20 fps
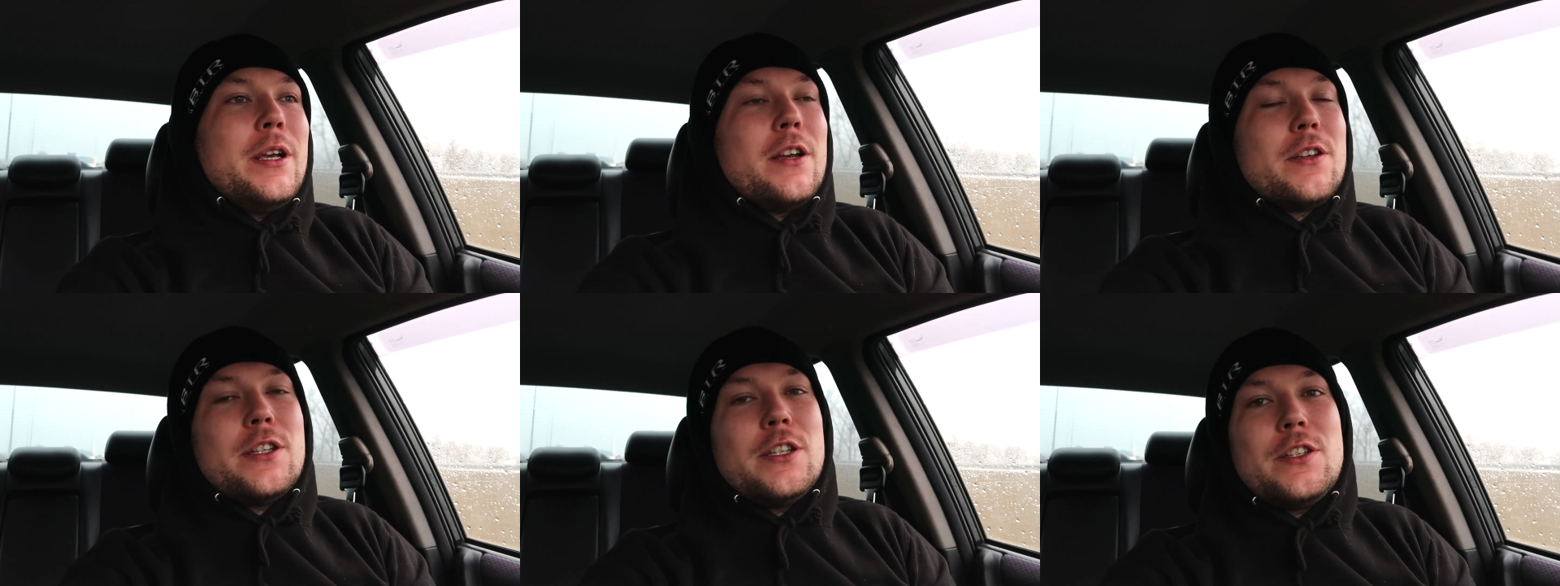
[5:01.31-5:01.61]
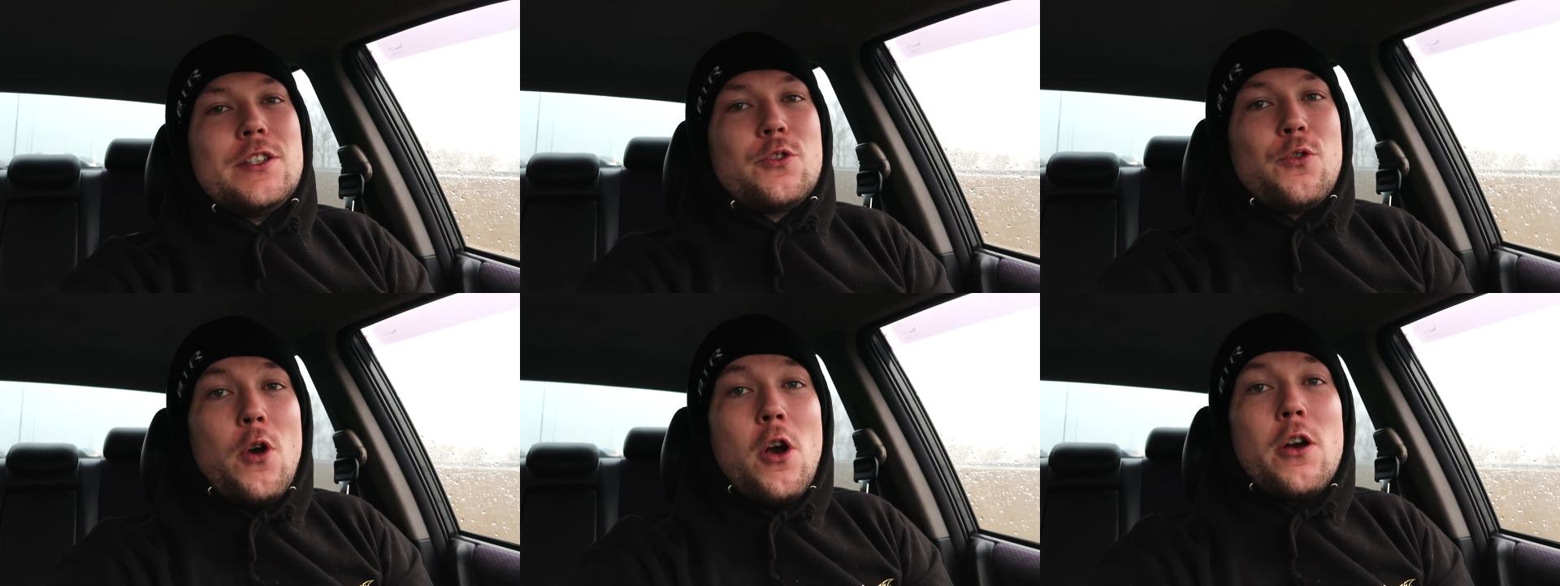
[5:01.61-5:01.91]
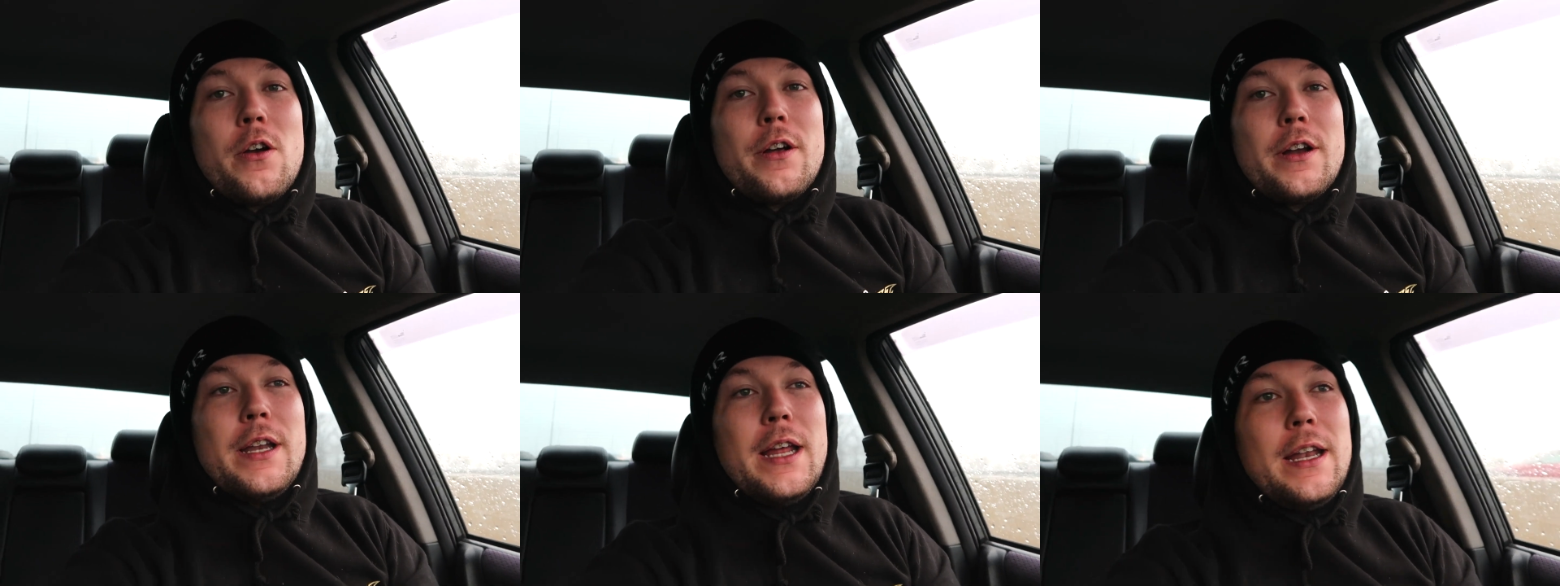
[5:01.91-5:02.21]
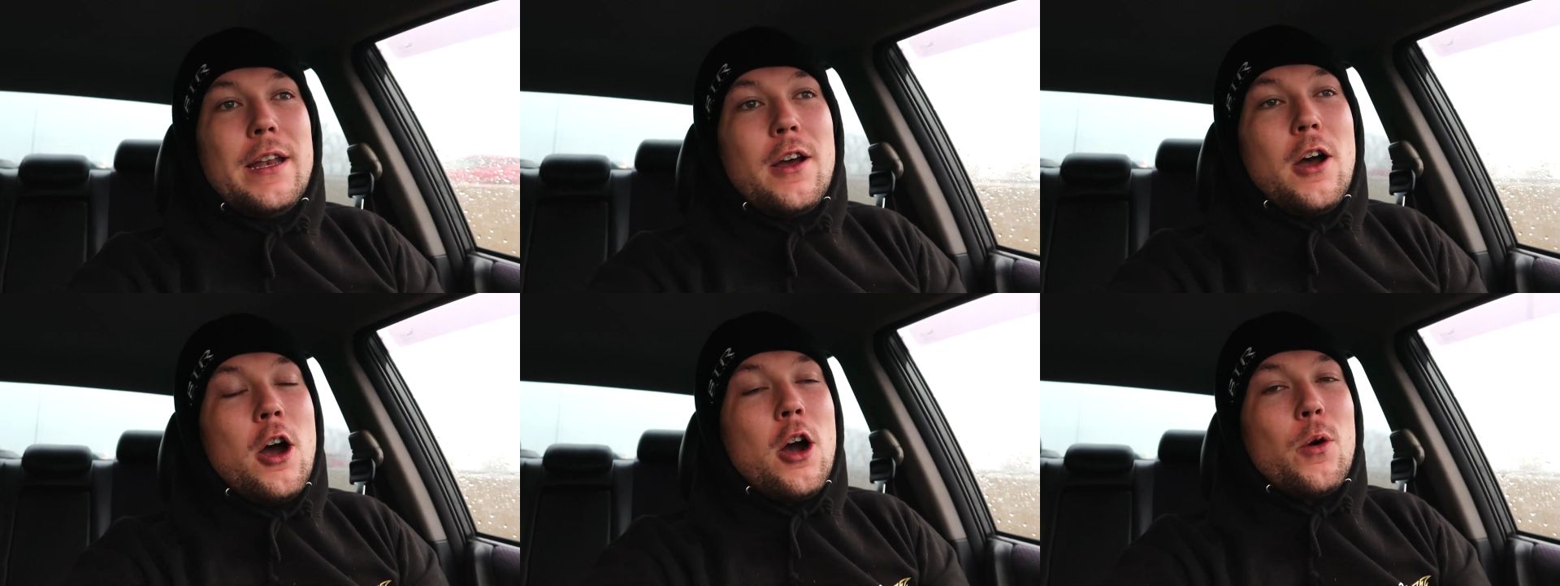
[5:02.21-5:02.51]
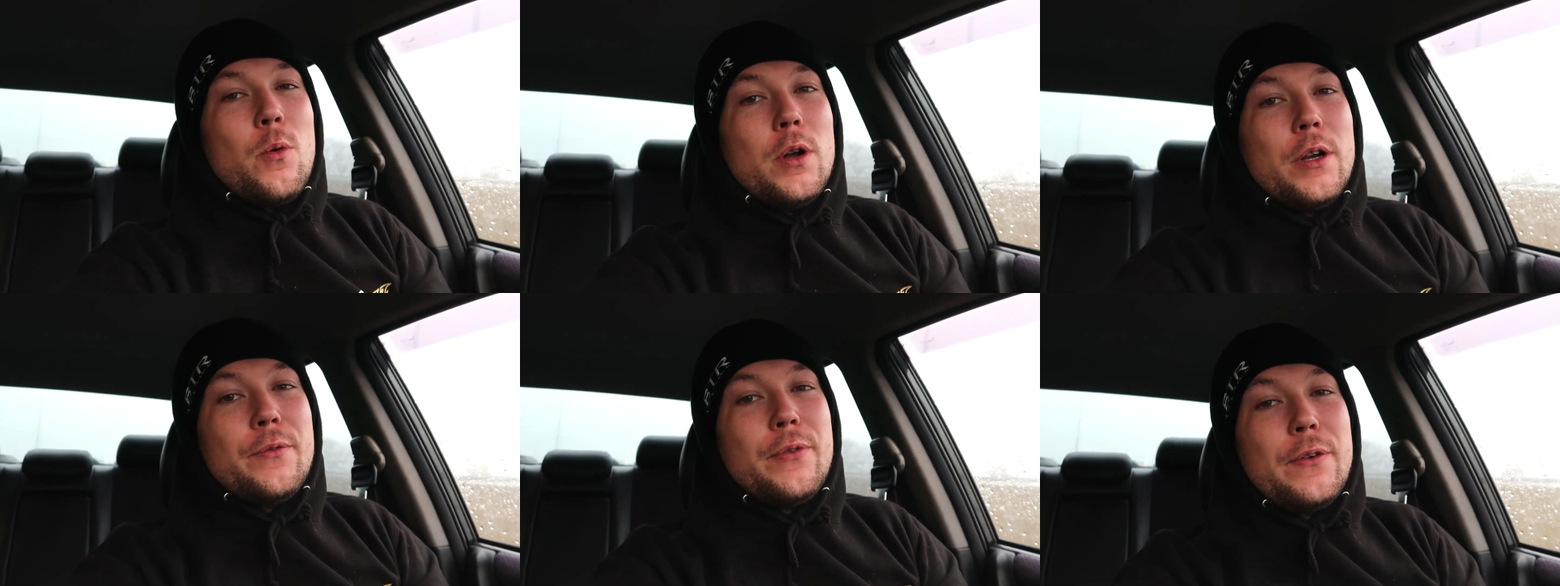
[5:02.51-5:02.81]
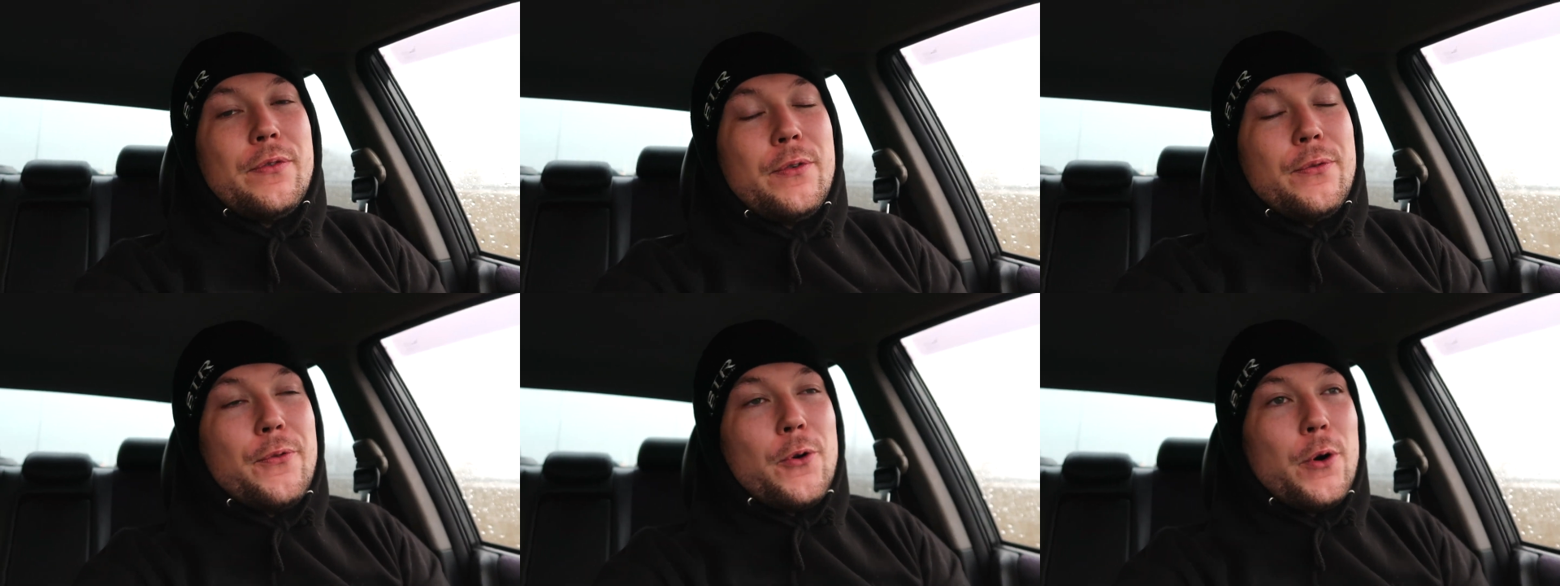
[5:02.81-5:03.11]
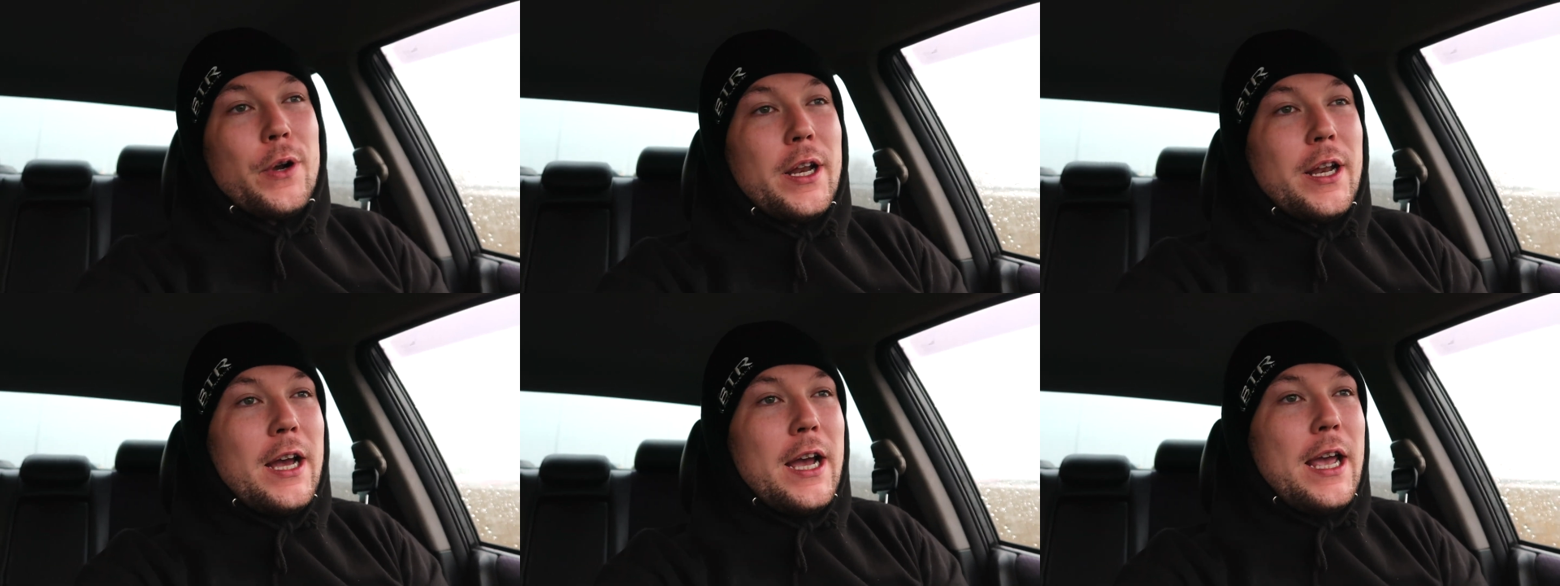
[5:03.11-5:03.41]
because it's stronger than the
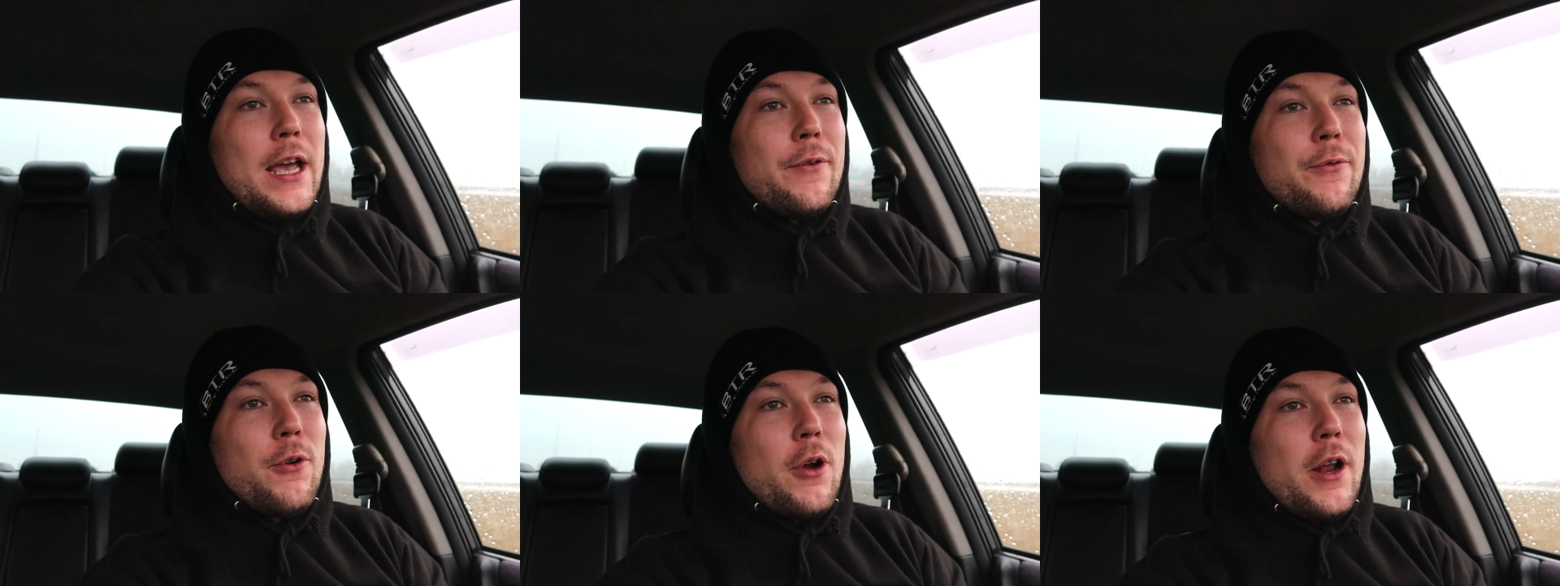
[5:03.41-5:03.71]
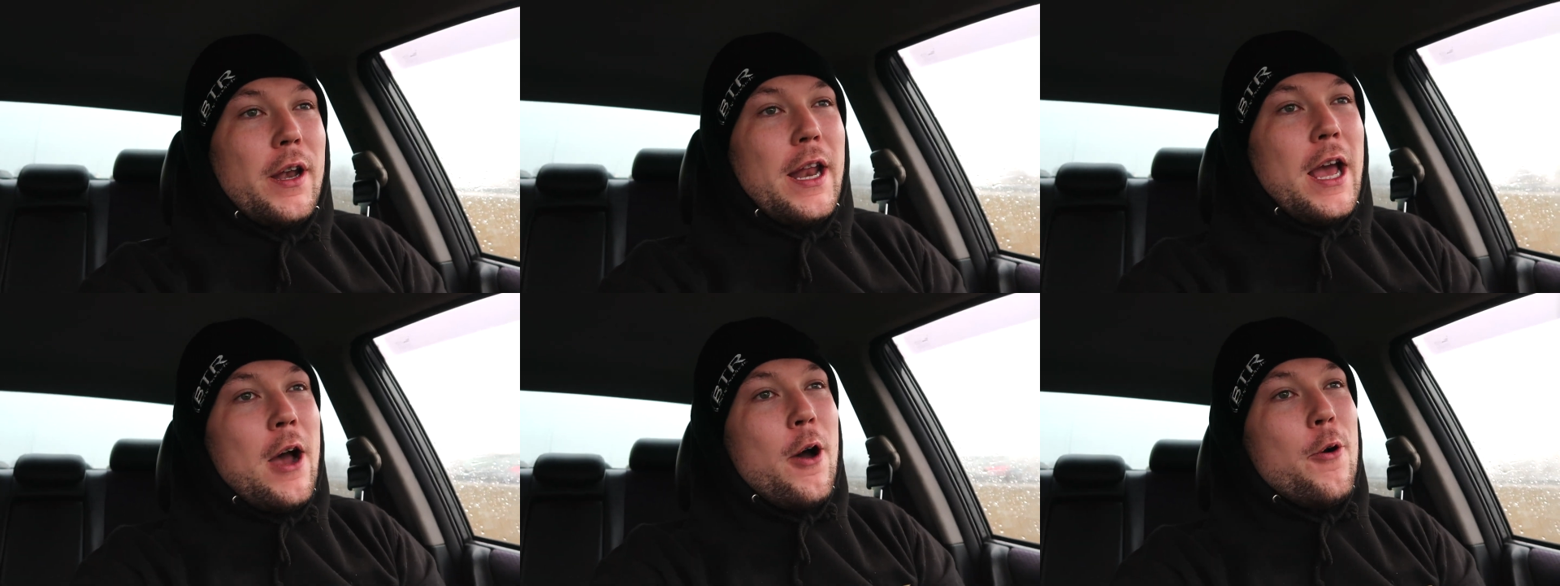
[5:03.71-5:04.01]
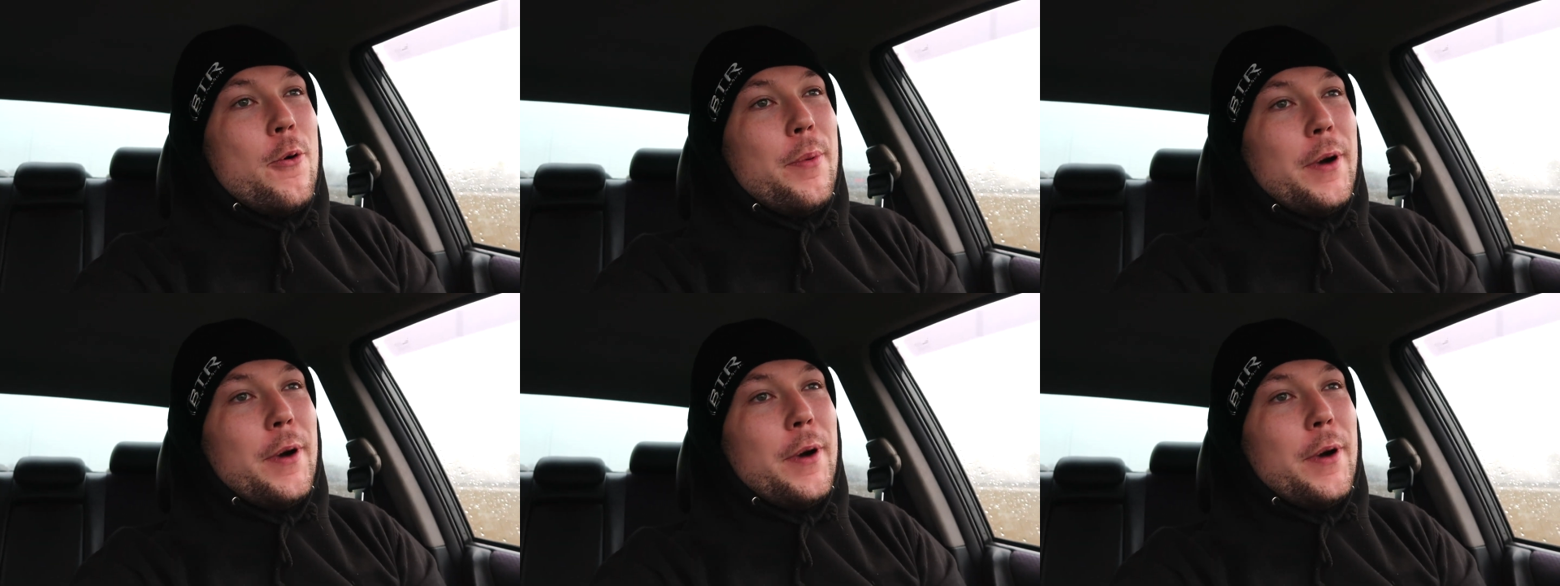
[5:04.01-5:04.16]
R154 that I have right now,